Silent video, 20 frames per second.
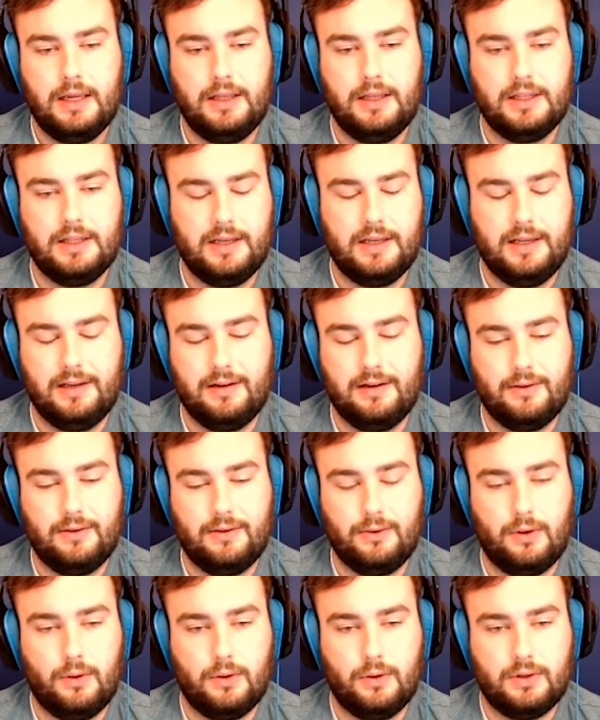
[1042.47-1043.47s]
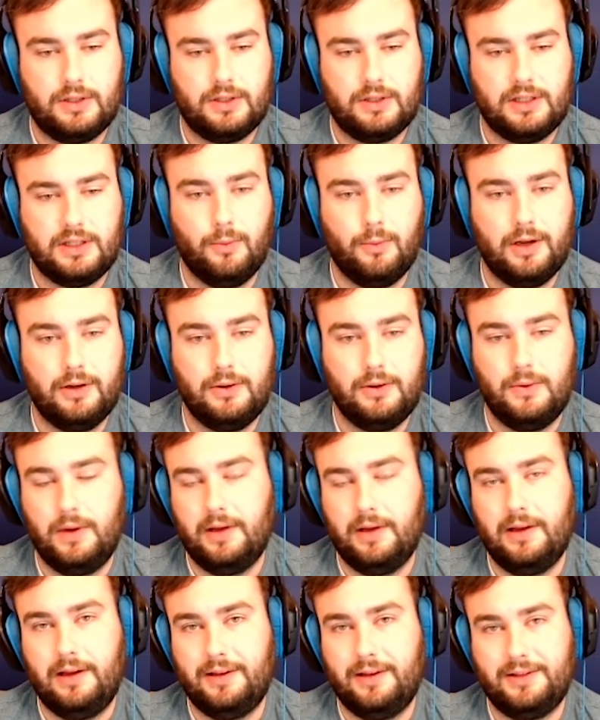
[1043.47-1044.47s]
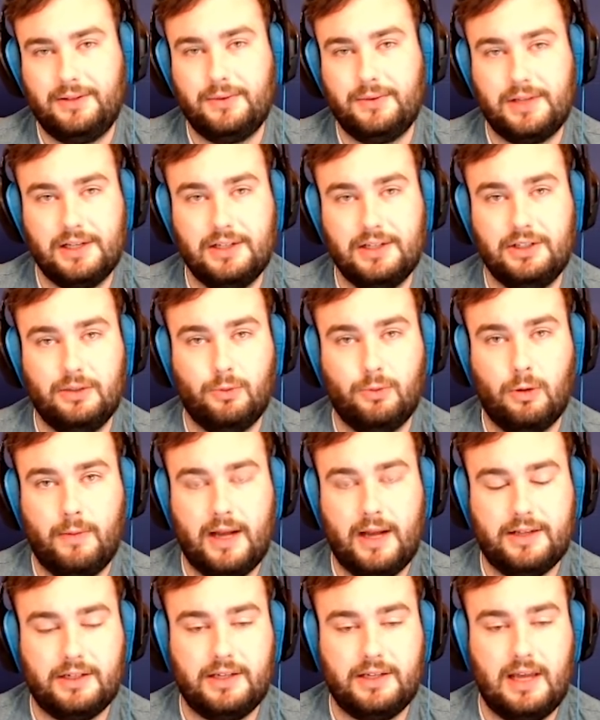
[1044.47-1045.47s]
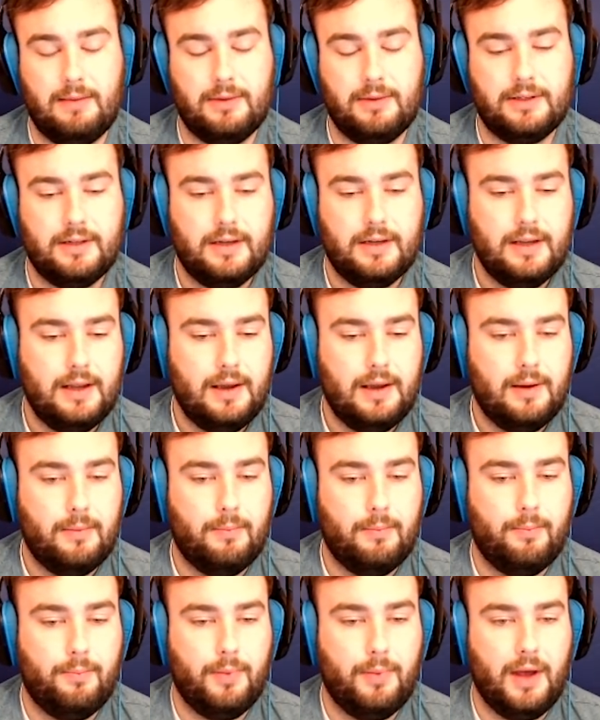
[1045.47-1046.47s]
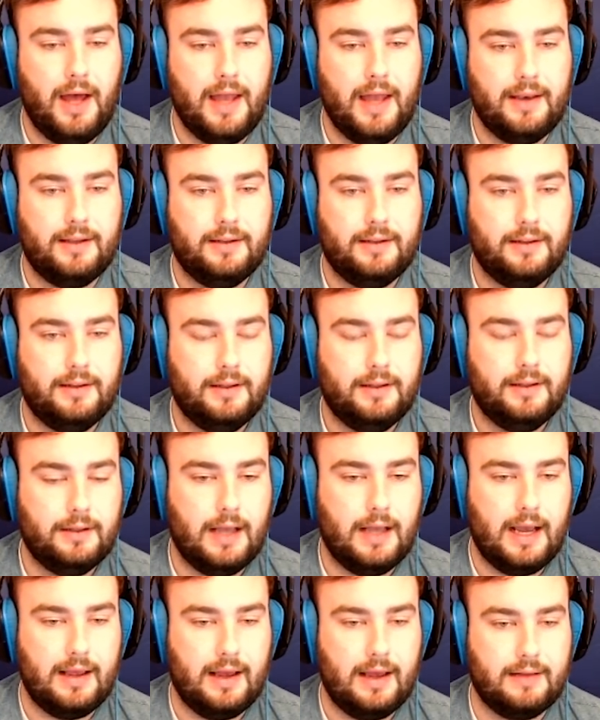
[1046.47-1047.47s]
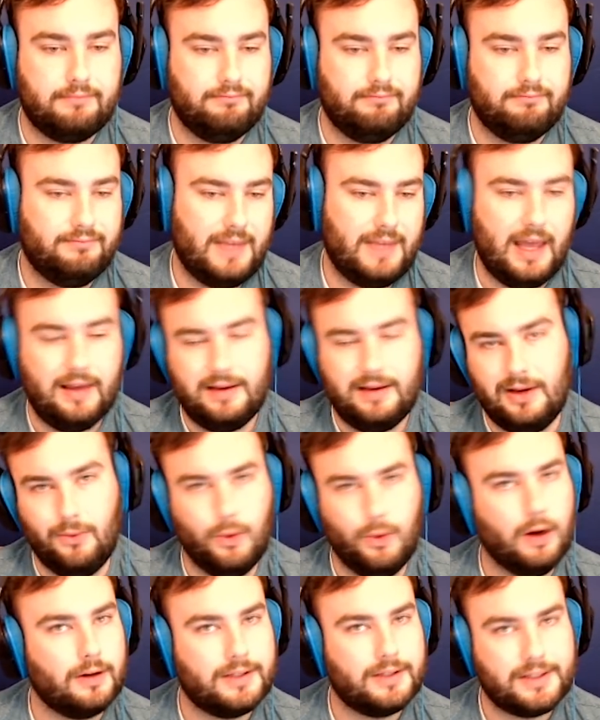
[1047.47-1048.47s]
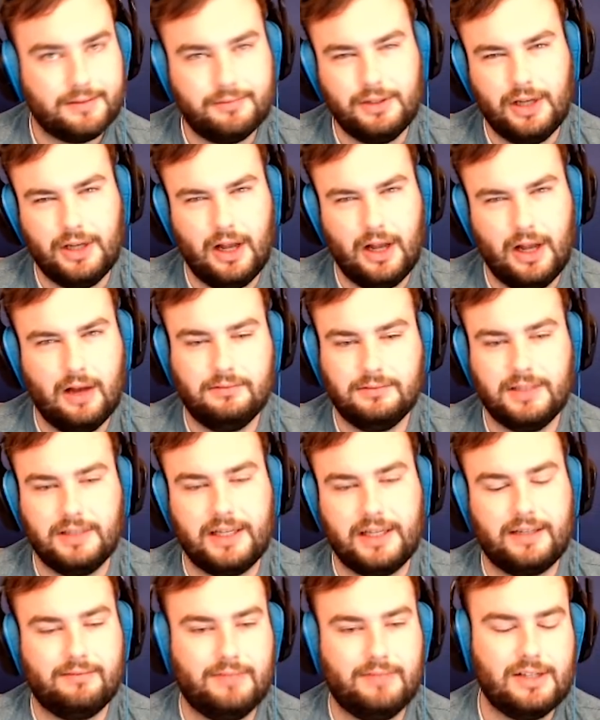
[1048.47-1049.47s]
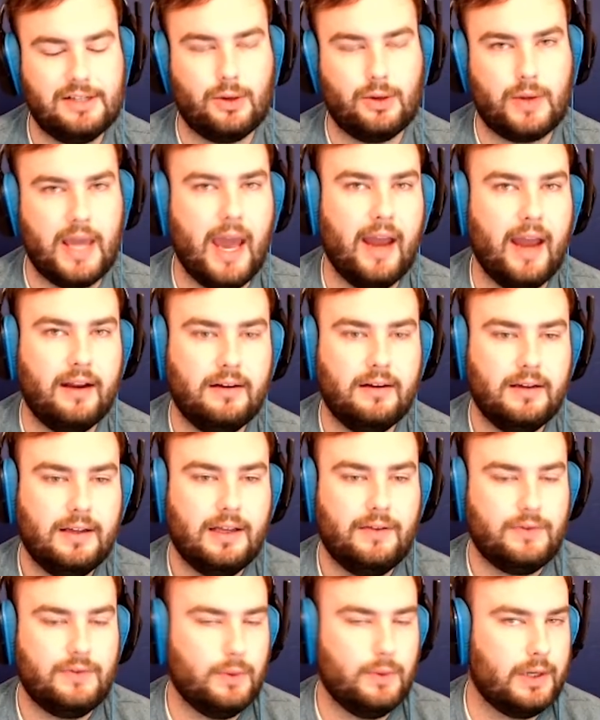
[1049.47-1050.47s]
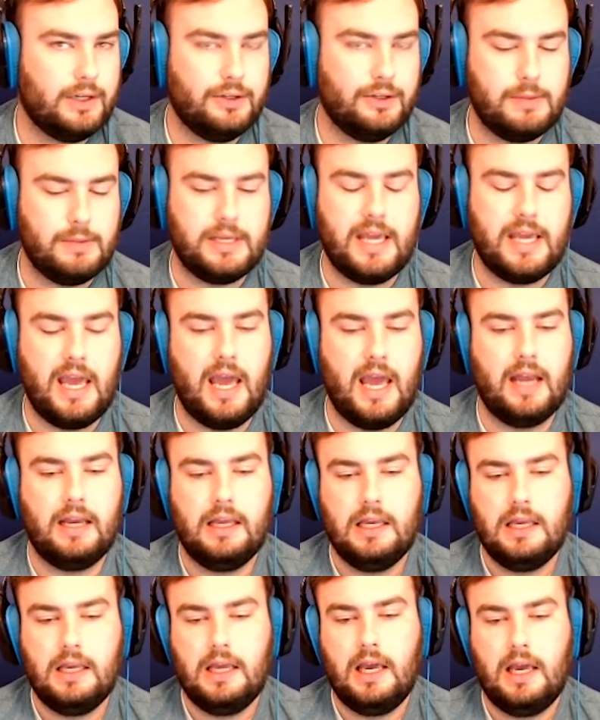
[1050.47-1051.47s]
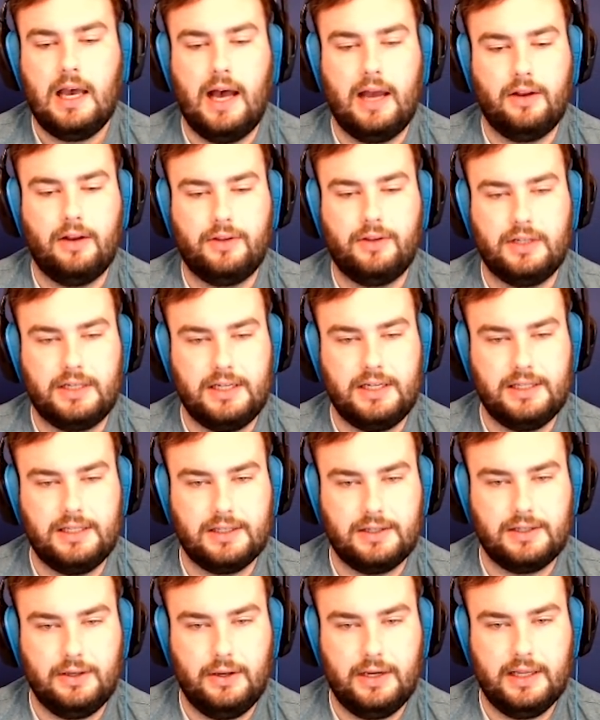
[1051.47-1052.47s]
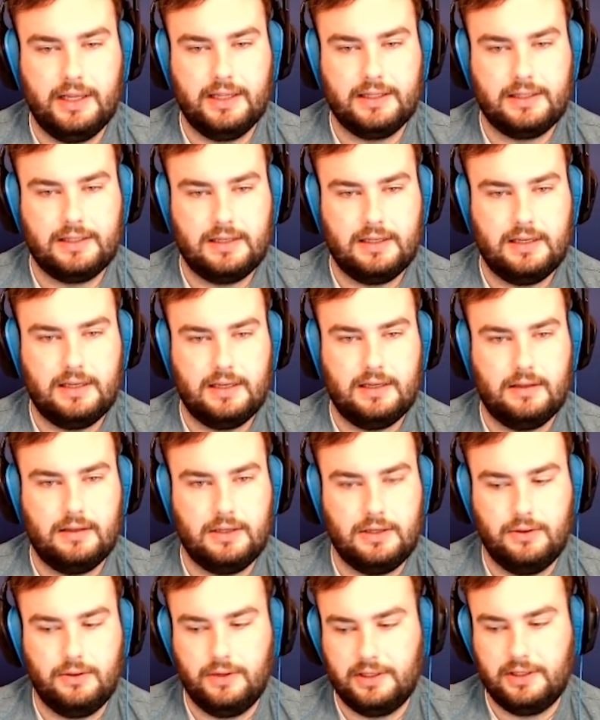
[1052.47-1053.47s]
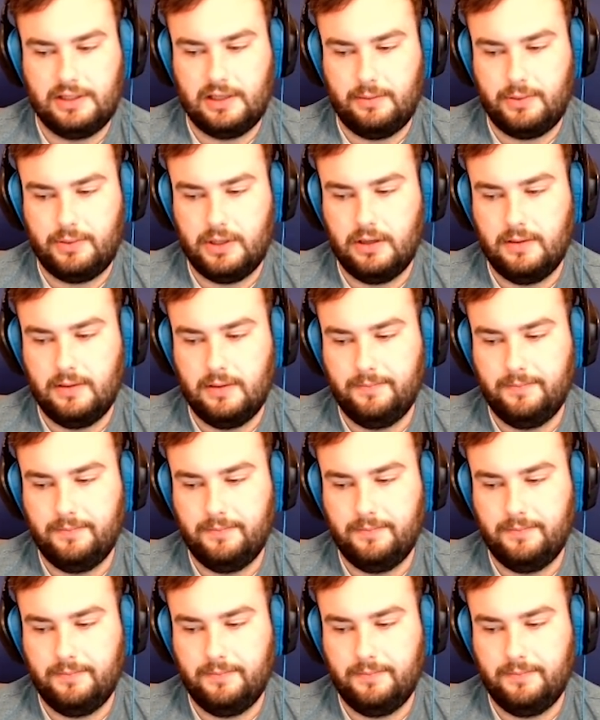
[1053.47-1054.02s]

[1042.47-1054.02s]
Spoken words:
or someone else who's going to deal more magic damage. But it works. You know, like he's okay. If you want to use him, you can. I don't think he's as good as the units up here.